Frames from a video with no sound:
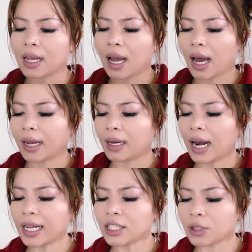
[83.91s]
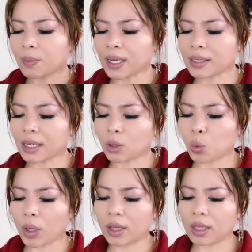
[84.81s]
I'd like to mix it
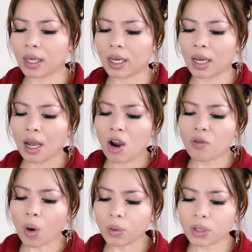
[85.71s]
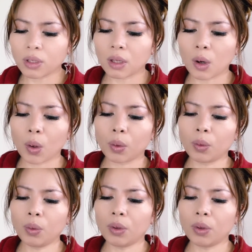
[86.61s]
with the Rose Glow